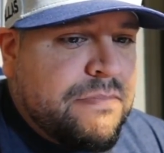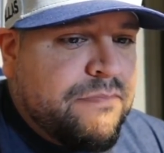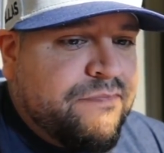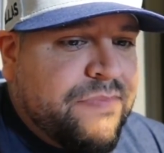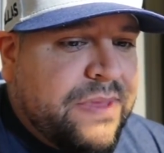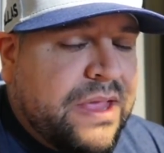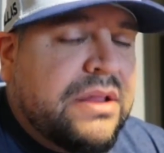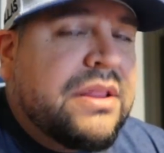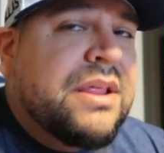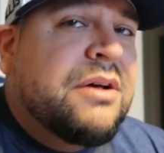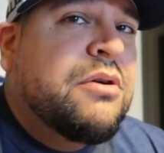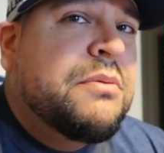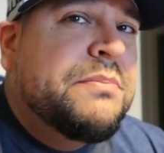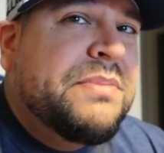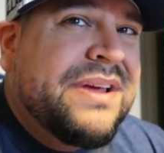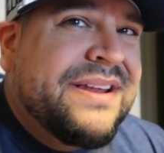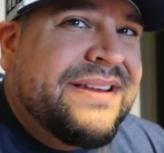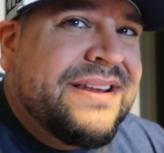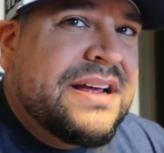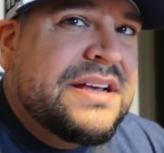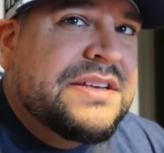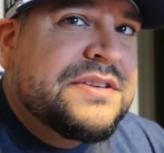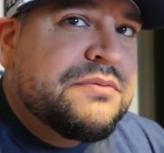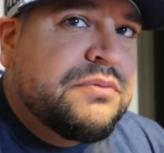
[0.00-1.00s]
you know, that would be
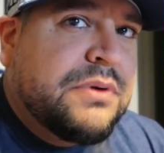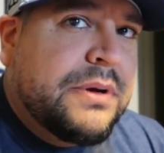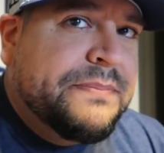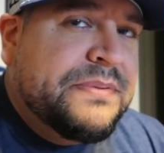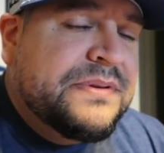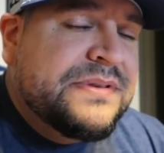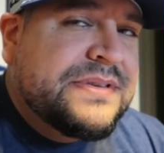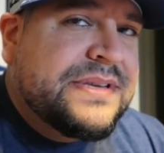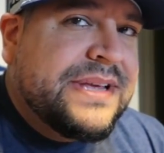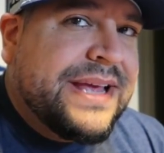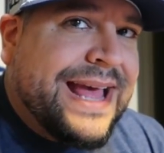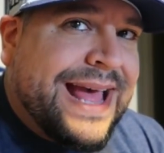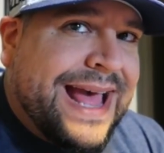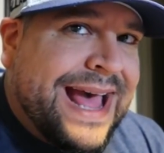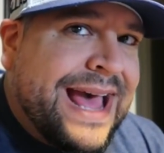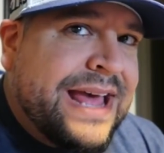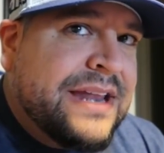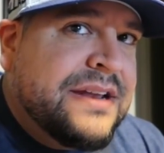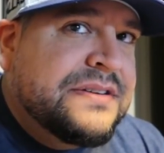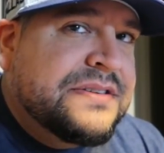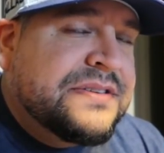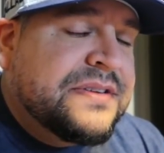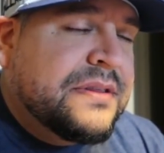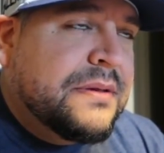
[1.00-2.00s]
a nice weapon to
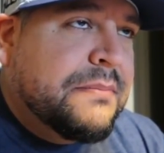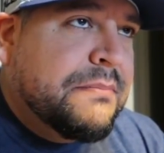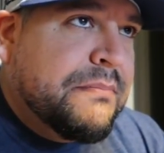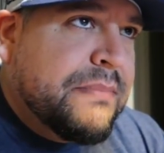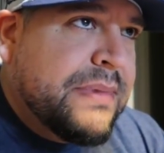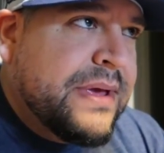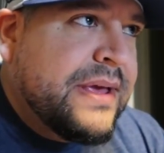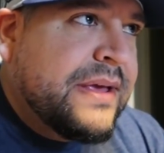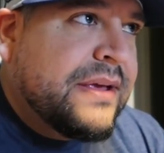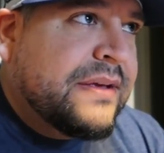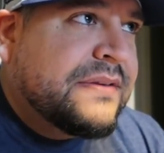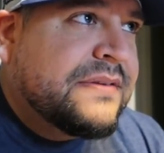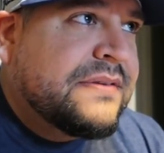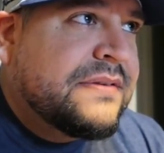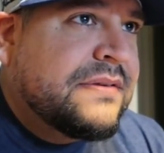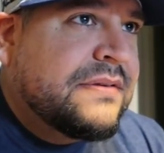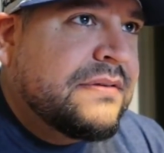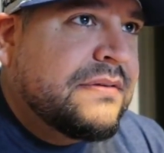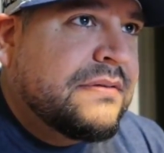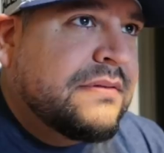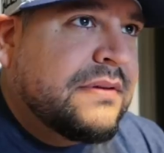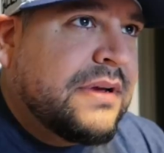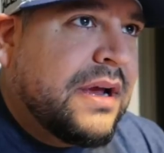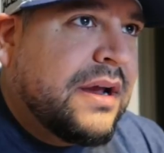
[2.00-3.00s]
add into the
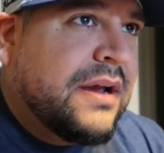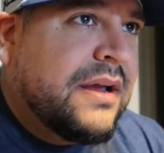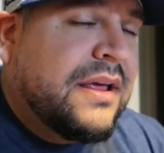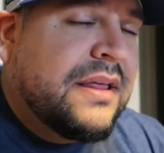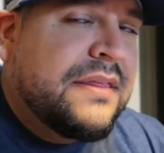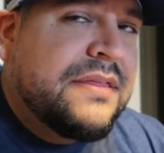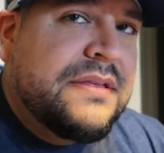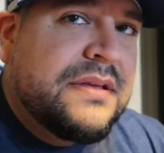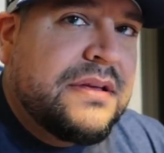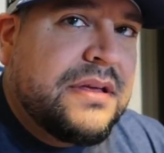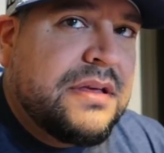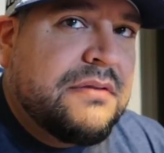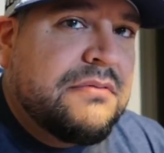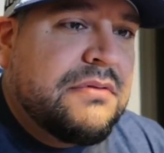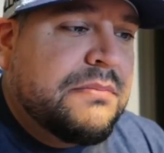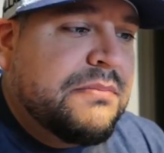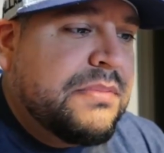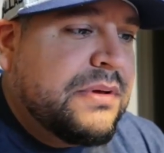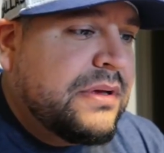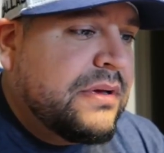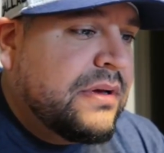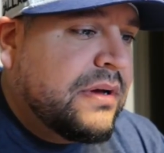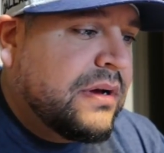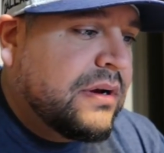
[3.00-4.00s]
mix. I think he
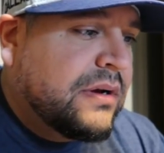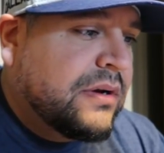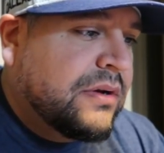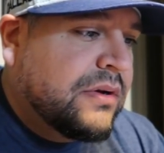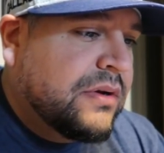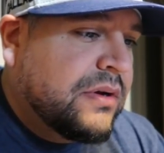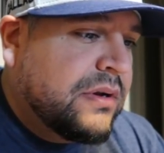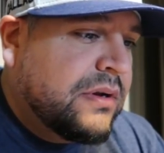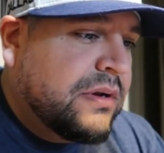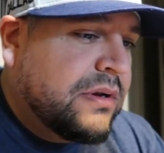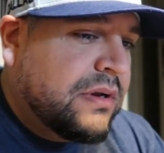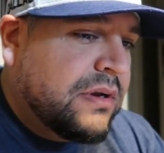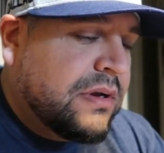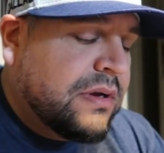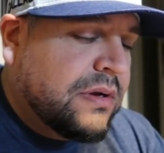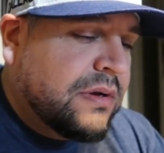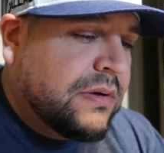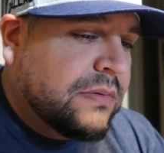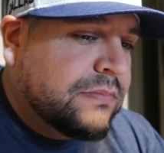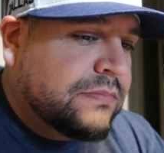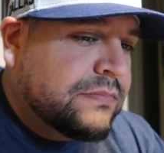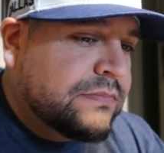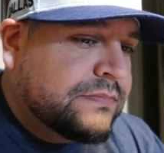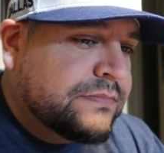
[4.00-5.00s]
would be a good
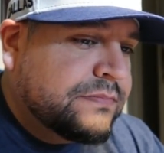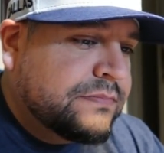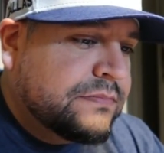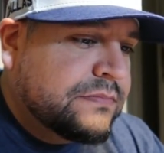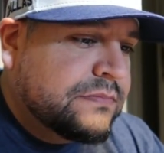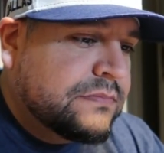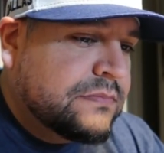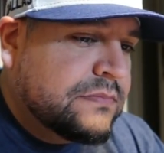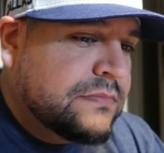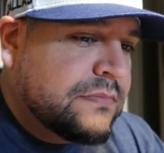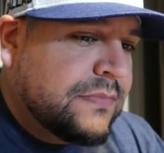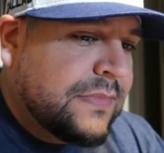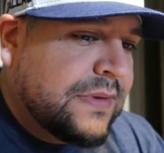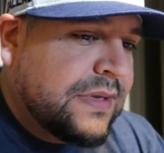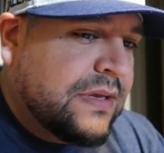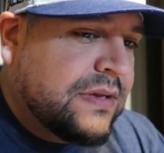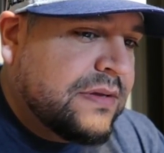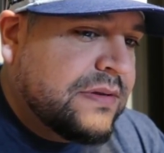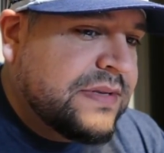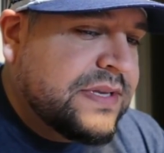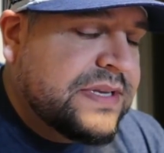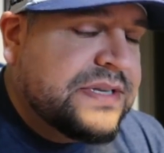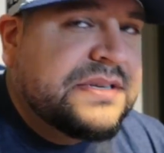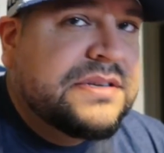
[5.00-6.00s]

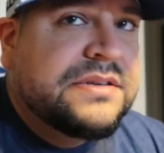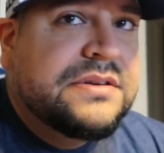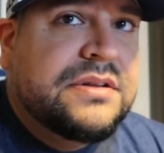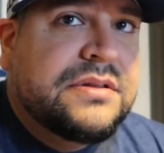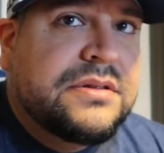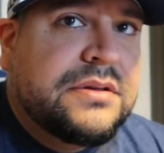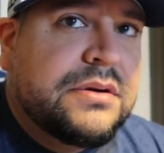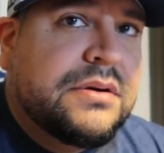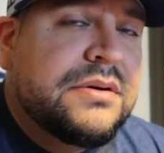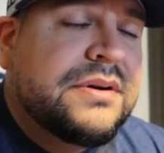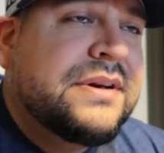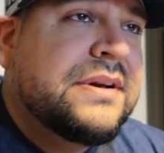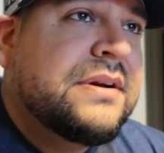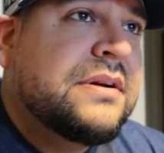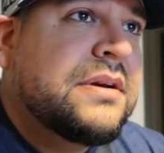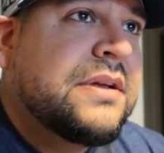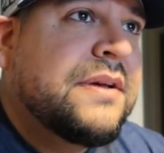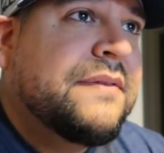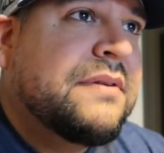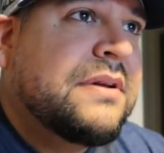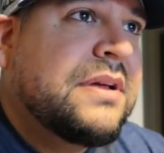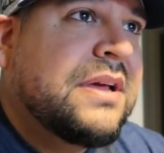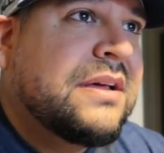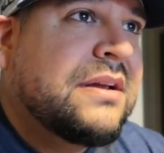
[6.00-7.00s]
addition to throw in here
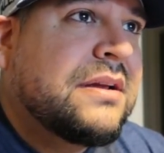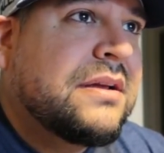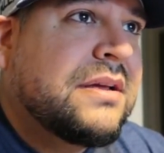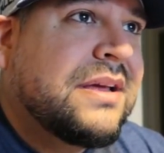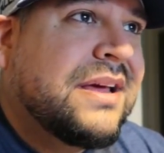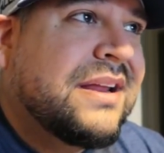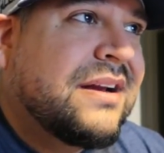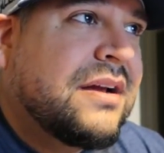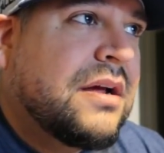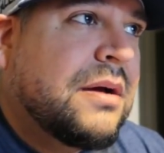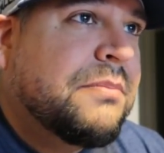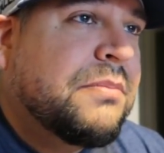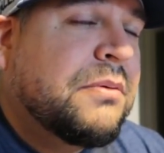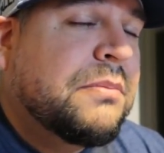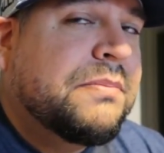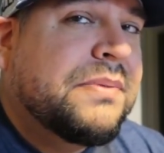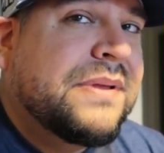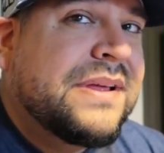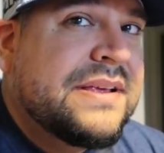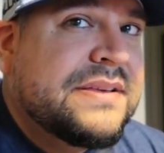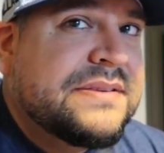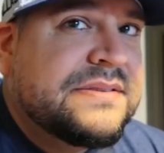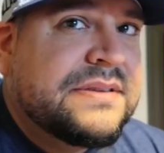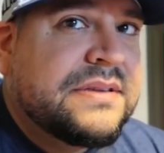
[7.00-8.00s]
and get a couple
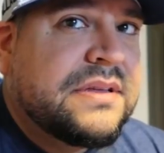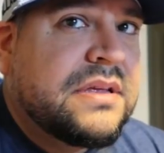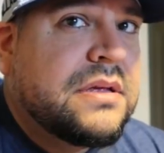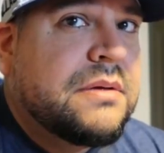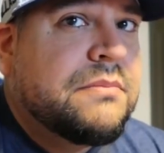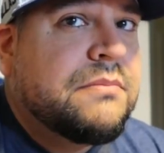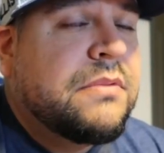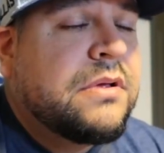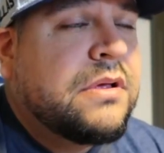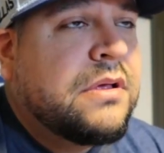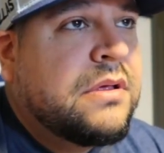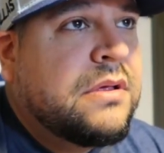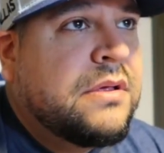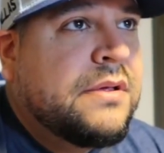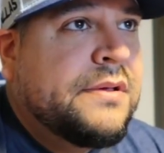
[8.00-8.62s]
plays to him.